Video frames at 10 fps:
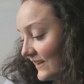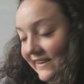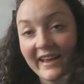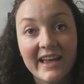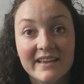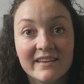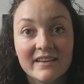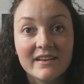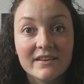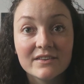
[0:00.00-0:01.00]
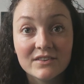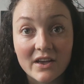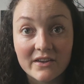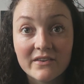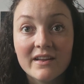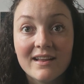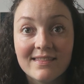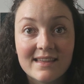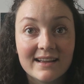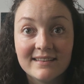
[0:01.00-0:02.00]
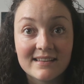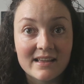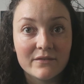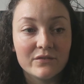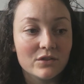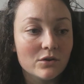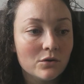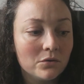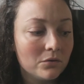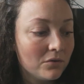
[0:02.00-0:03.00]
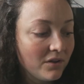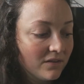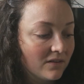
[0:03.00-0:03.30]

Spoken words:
Okay, so that is it for the haul.